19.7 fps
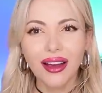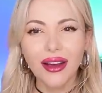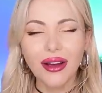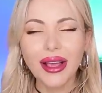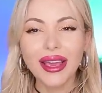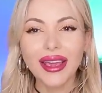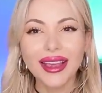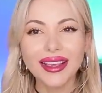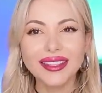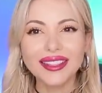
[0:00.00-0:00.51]

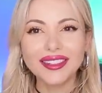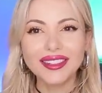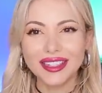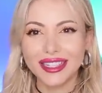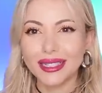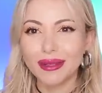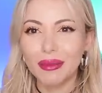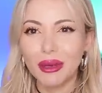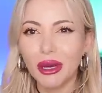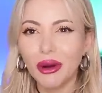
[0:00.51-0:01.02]
Okay, is it
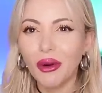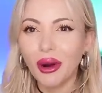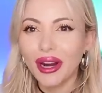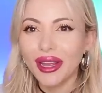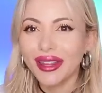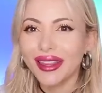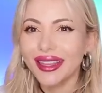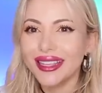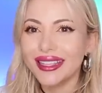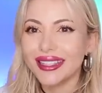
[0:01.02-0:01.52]
just me or
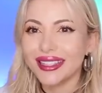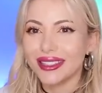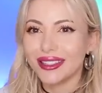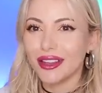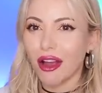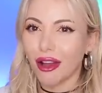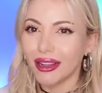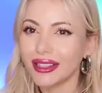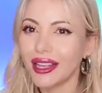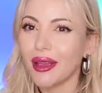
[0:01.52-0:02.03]
are these
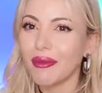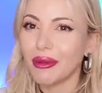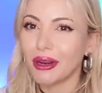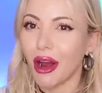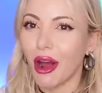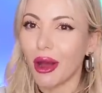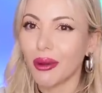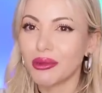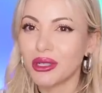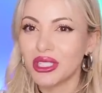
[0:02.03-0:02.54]
non-diamond
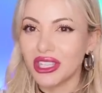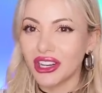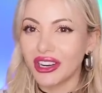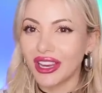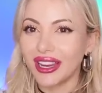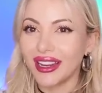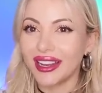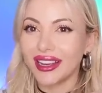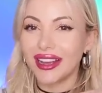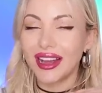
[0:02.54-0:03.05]
options are
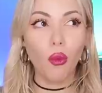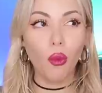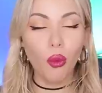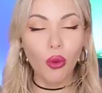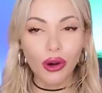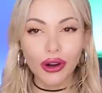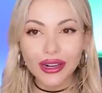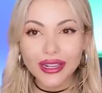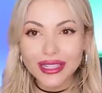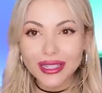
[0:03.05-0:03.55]
getting
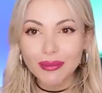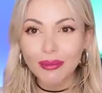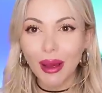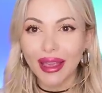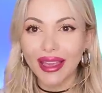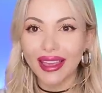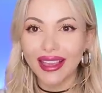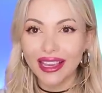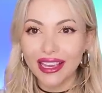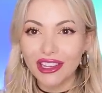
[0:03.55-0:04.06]
worse
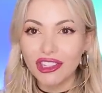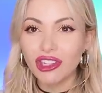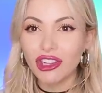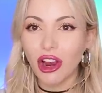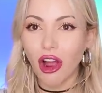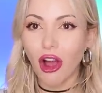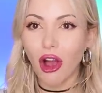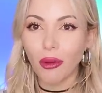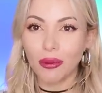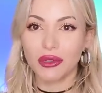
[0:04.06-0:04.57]
by each
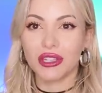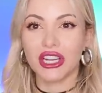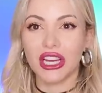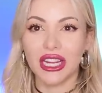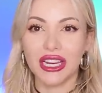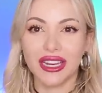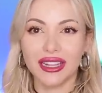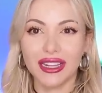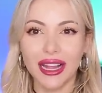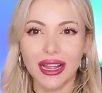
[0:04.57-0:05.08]

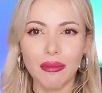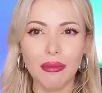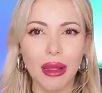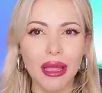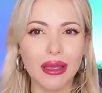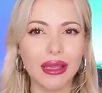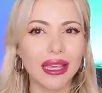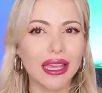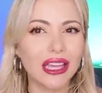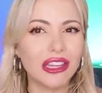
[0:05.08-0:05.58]
option? Like by
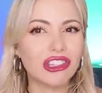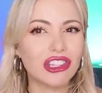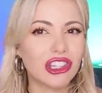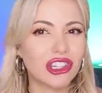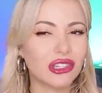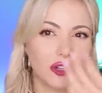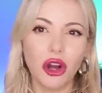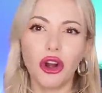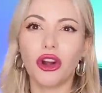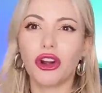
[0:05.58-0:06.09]

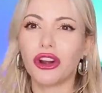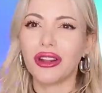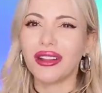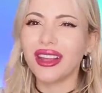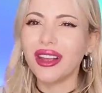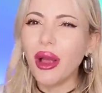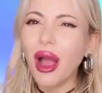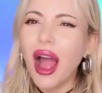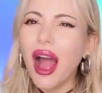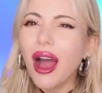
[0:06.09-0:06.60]
each turn?
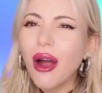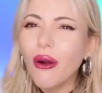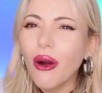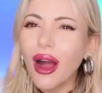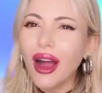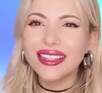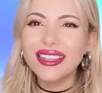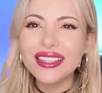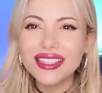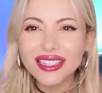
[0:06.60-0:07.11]
Like how
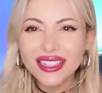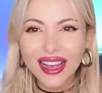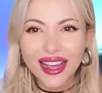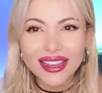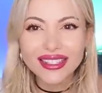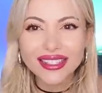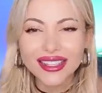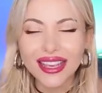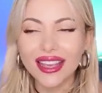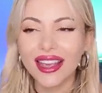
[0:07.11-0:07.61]

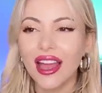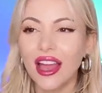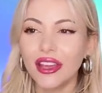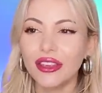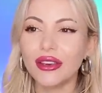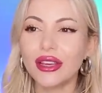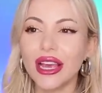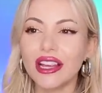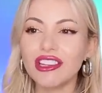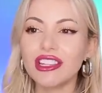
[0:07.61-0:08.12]
disgusting?
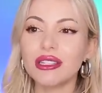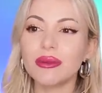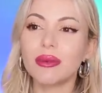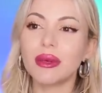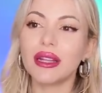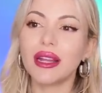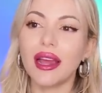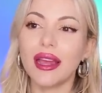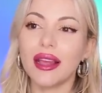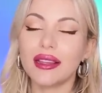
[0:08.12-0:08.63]
You can't just
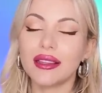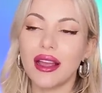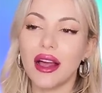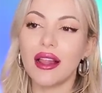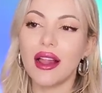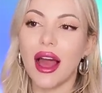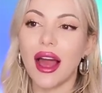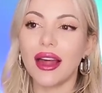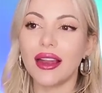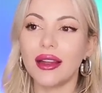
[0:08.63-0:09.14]
be like,
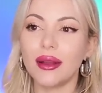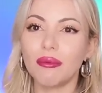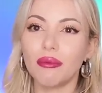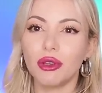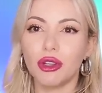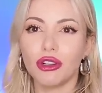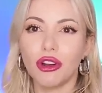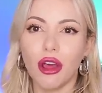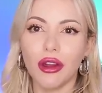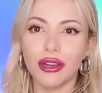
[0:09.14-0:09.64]
tell Adam
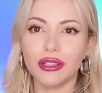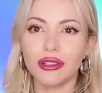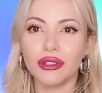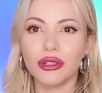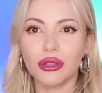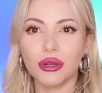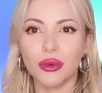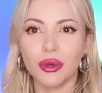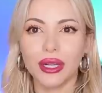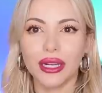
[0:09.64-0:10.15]
you're not
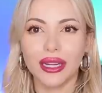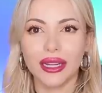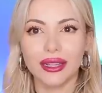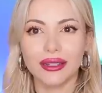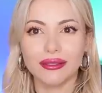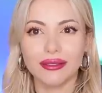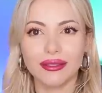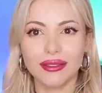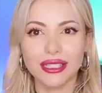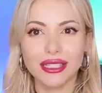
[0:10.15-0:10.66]
into it
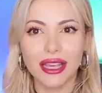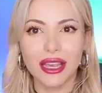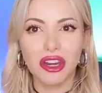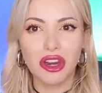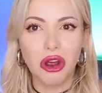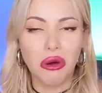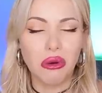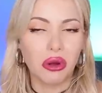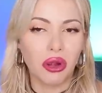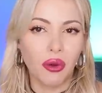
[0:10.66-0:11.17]
and say
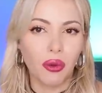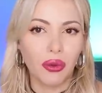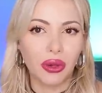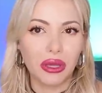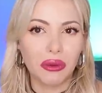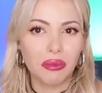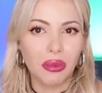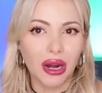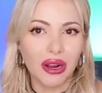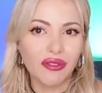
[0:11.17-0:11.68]
no and go
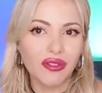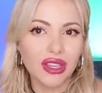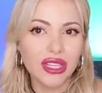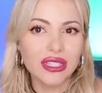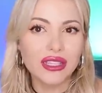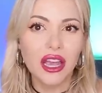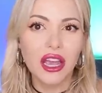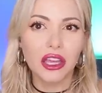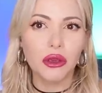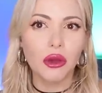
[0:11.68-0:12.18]
eat
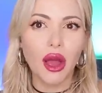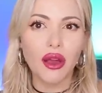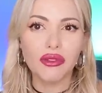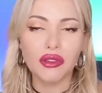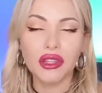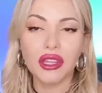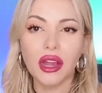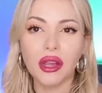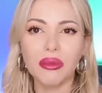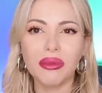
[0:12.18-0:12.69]
breakfast. You have
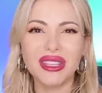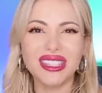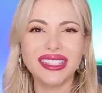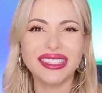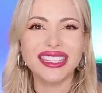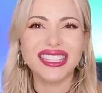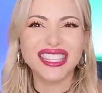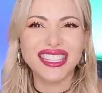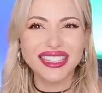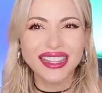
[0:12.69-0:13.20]
to tell him he's
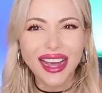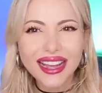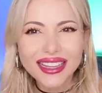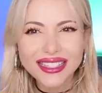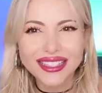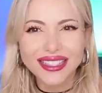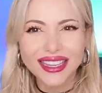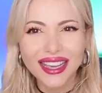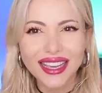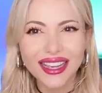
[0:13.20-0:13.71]

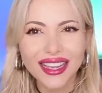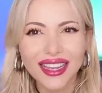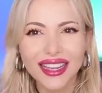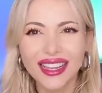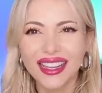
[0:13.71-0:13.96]
disgusting?